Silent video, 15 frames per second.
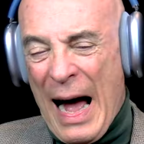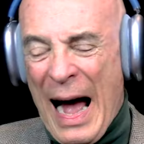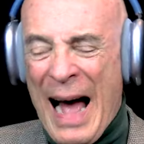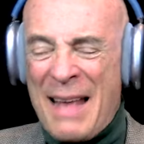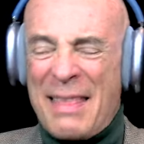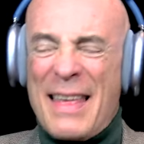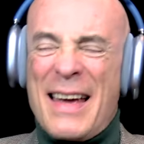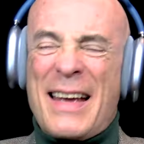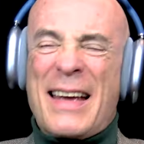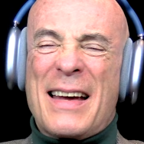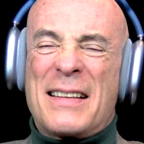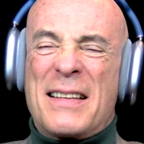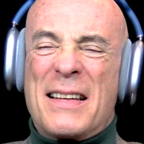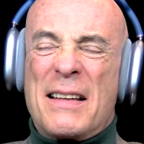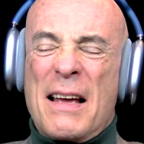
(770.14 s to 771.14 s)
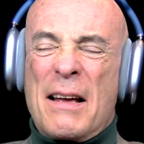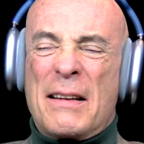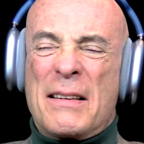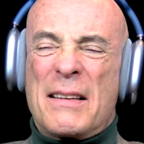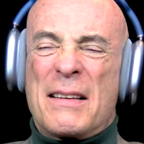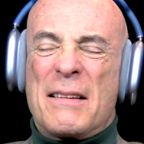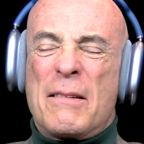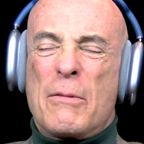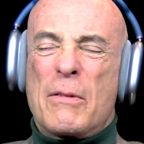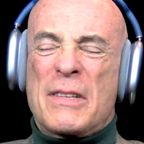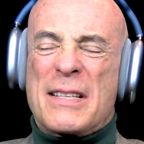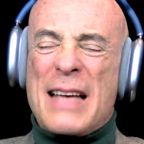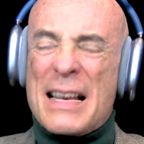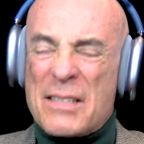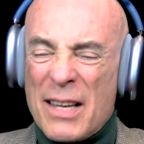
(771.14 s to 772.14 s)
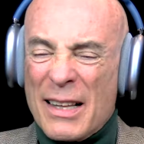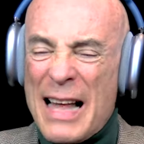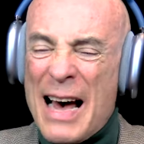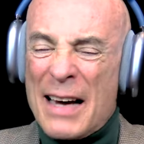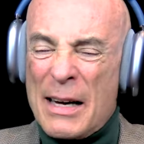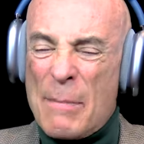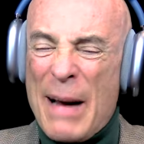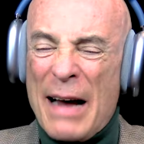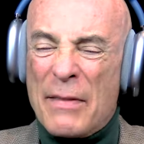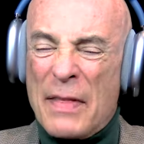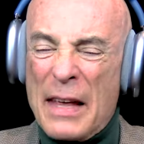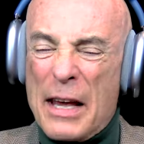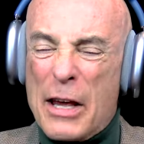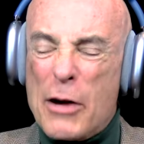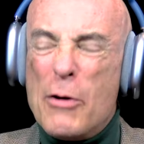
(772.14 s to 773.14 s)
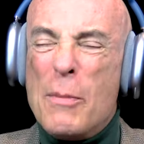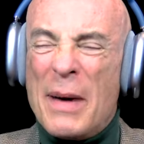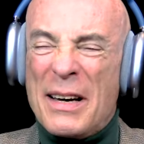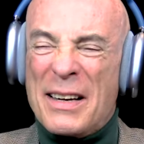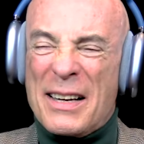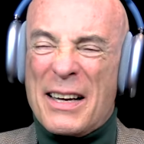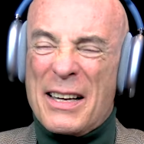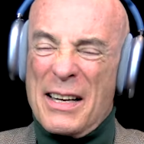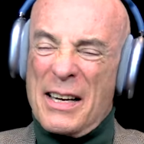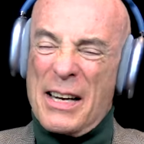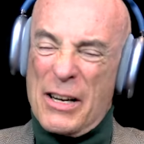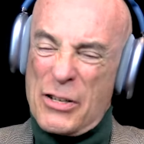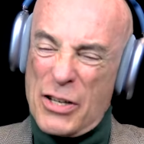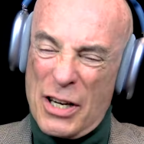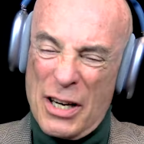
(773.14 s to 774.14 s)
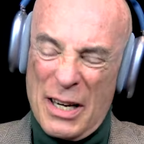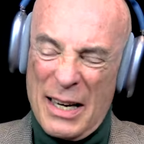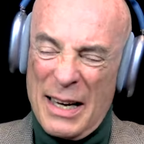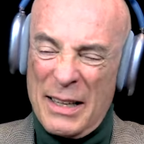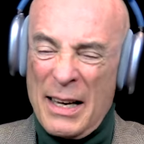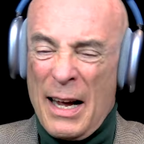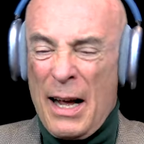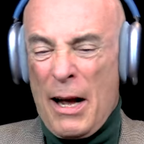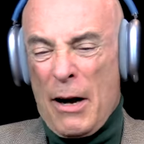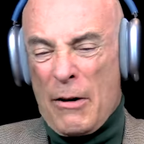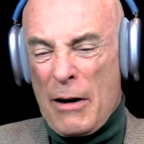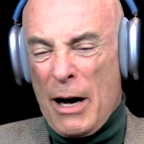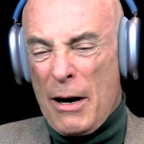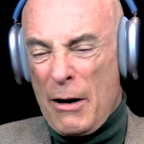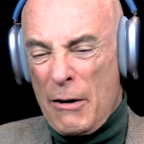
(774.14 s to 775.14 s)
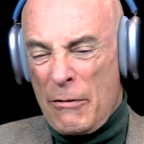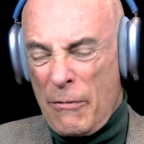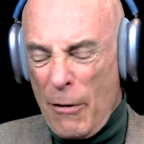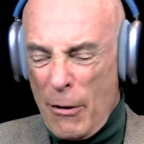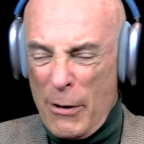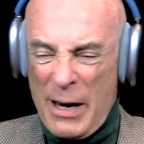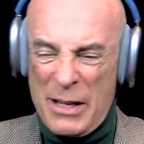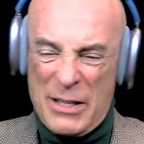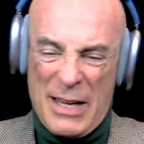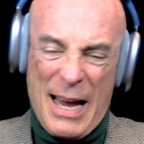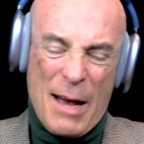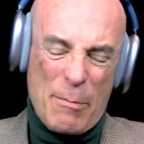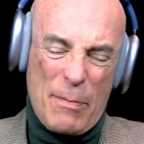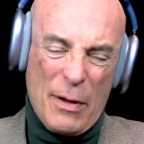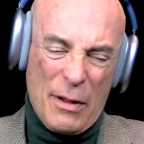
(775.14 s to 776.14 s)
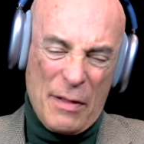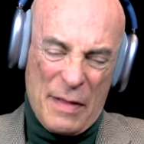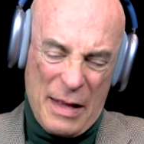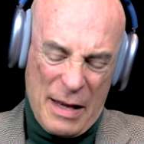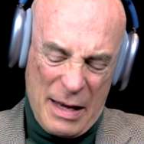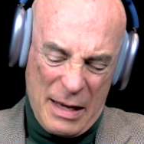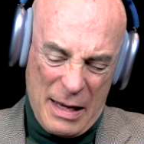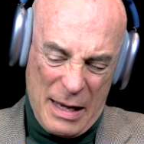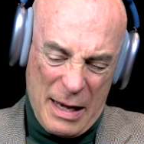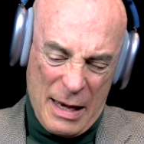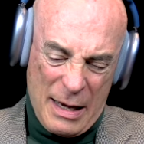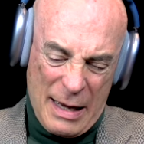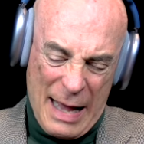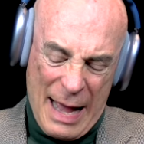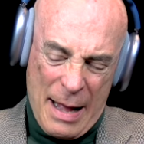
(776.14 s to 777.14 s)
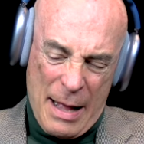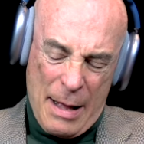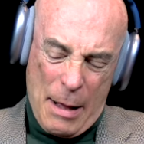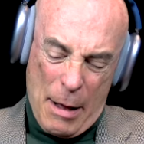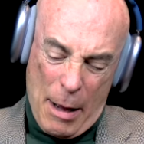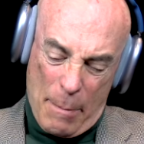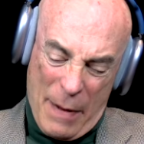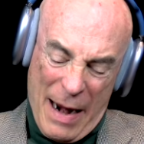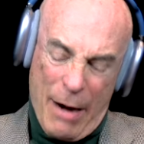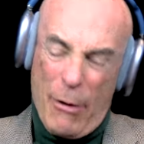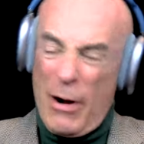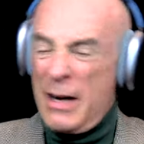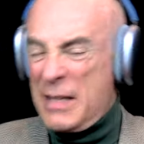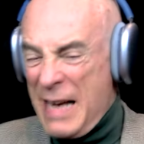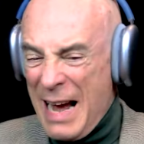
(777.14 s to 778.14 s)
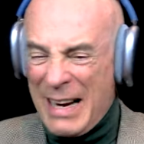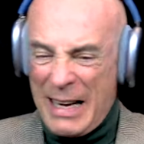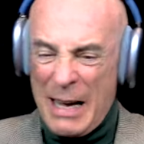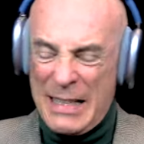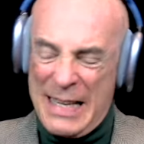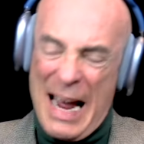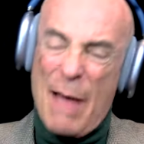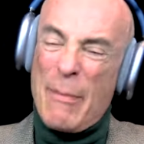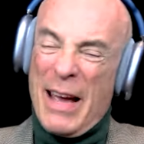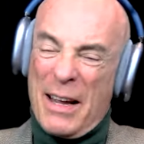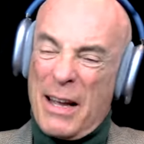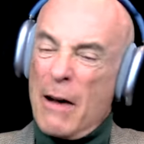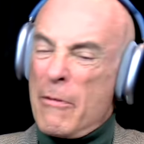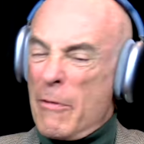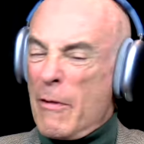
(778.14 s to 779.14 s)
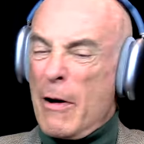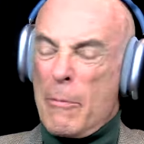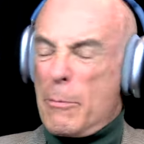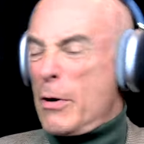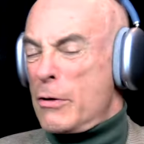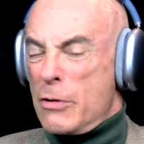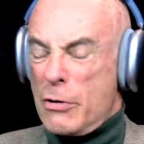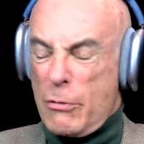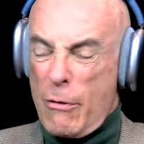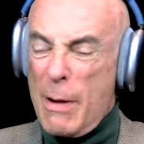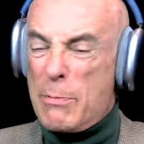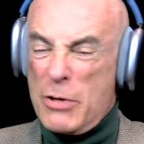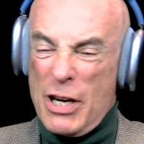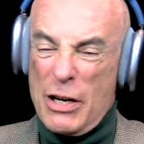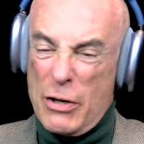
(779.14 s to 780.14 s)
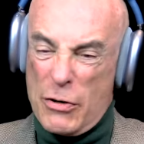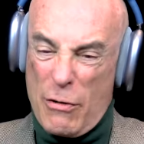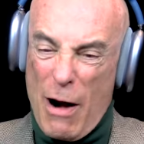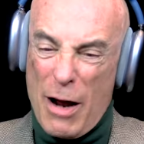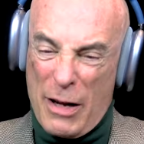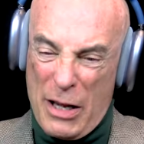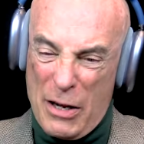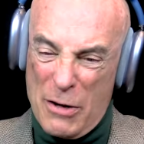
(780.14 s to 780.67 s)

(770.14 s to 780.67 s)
I think it says a lot about the human condition. And for example, the apparent epidemic of prescription drug